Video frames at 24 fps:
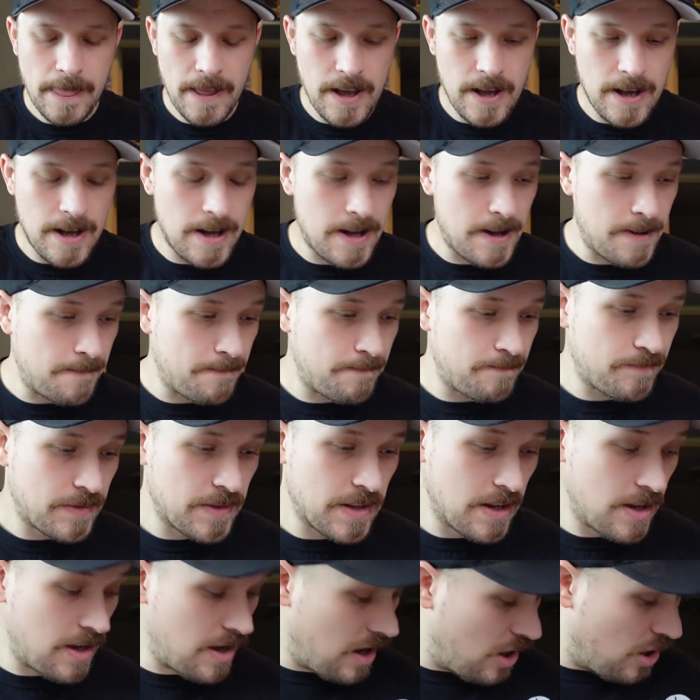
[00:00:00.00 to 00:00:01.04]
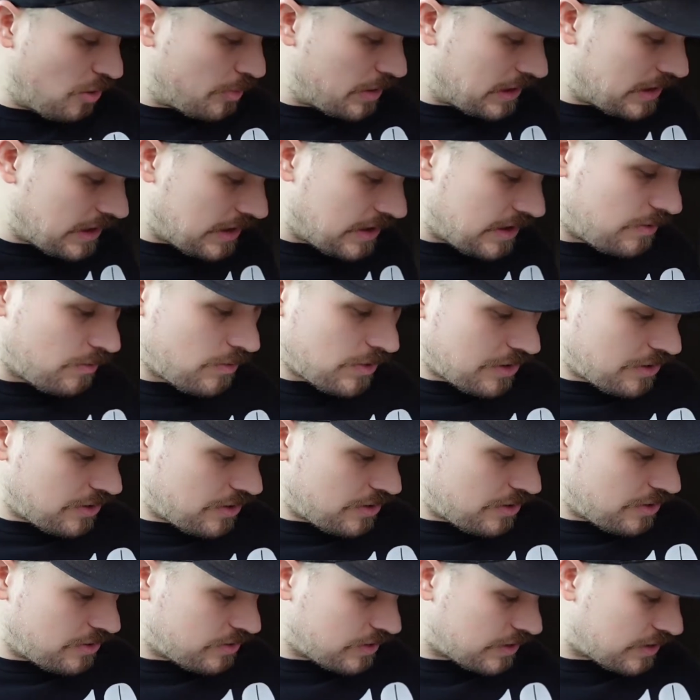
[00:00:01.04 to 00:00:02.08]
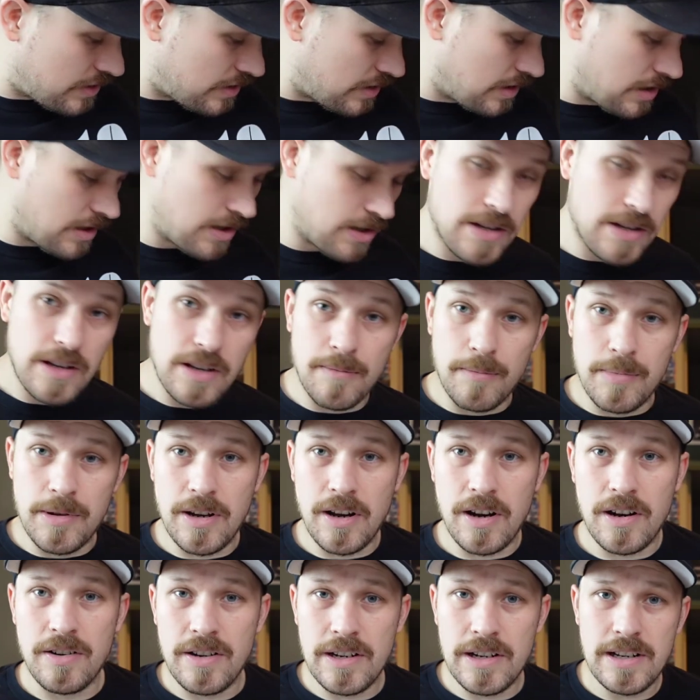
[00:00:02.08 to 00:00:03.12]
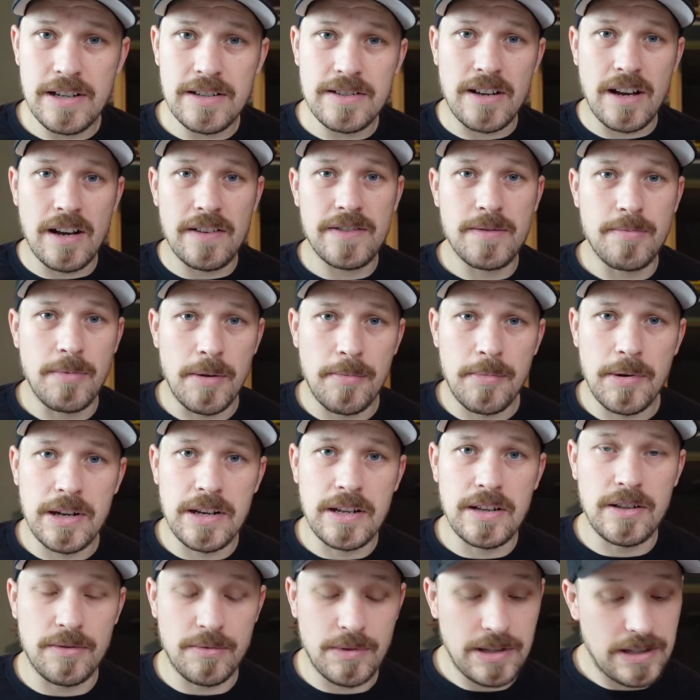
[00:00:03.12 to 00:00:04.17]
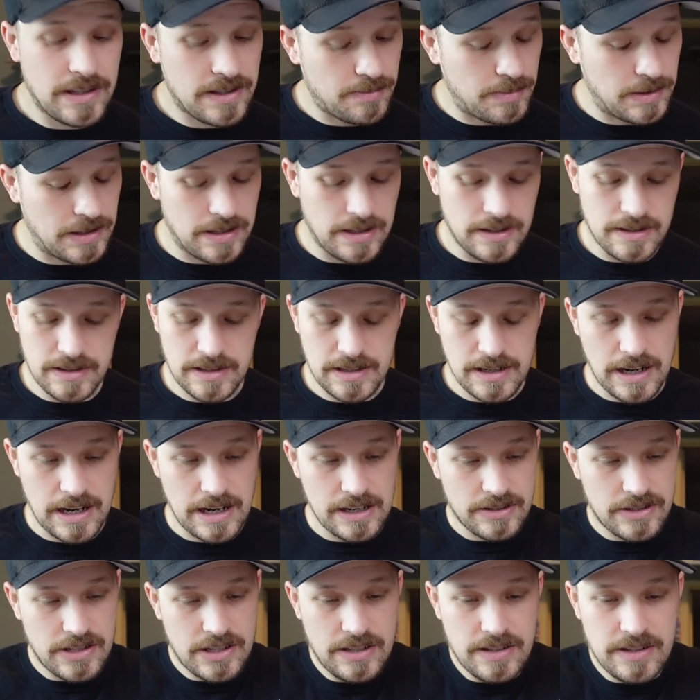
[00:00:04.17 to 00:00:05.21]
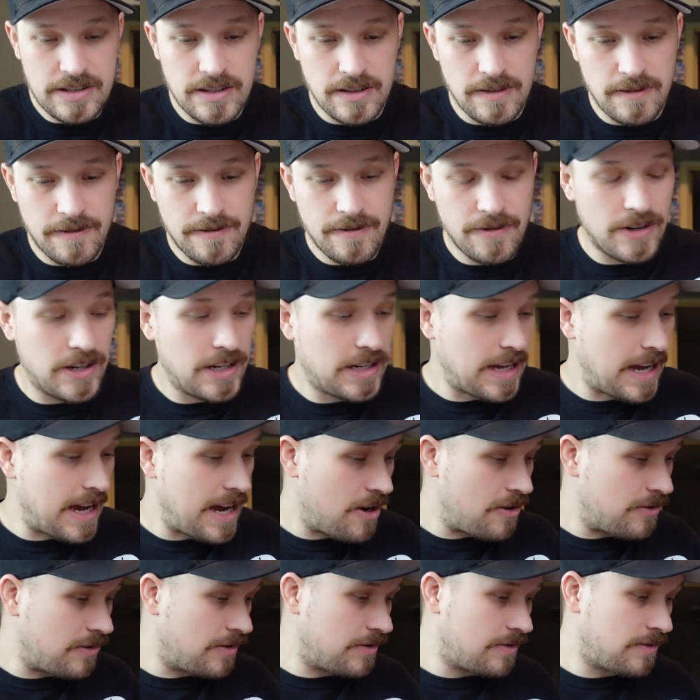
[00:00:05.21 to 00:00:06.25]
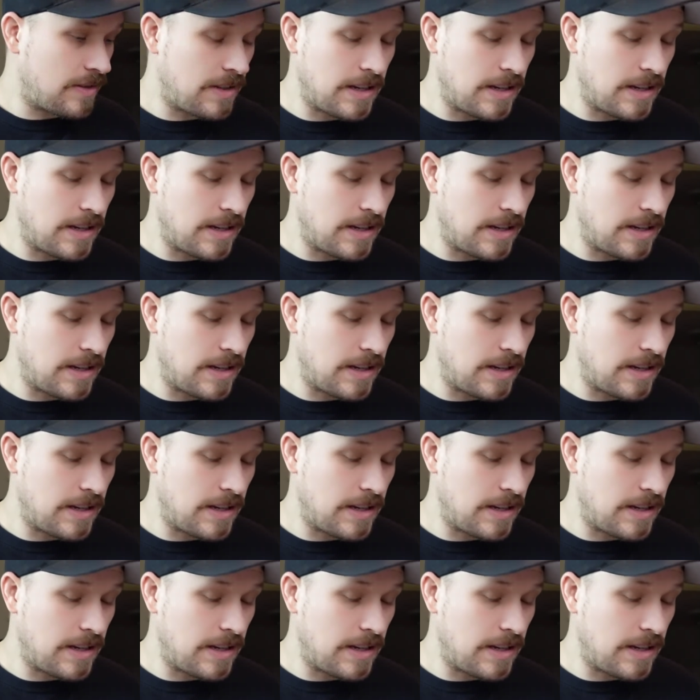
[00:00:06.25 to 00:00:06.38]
I'll be getting one of those BREs off to my buddy Luis because gosh, he's gonna freak out.